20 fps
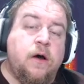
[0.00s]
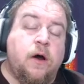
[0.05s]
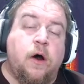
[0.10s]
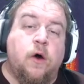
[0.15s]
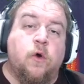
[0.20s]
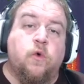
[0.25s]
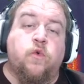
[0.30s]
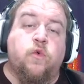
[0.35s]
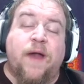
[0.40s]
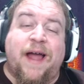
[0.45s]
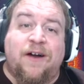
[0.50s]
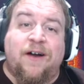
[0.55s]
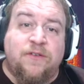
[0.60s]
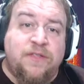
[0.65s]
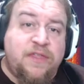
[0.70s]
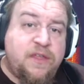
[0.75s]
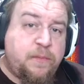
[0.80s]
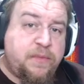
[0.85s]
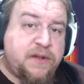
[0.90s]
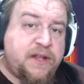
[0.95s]

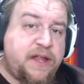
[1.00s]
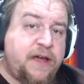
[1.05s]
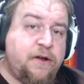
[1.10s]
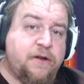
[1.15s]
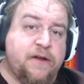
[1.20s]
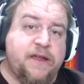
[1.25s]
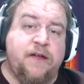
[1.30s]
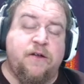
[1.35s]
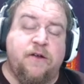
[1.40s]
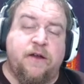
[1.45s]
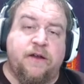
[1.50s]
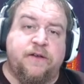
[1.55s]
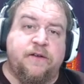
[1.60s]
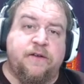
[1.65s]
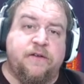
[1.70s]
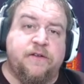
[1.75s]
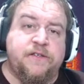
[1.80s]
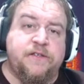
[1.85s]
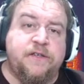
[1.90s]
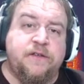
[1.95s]
around the player
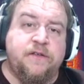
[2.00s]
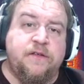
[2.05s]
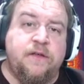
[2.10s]
characters.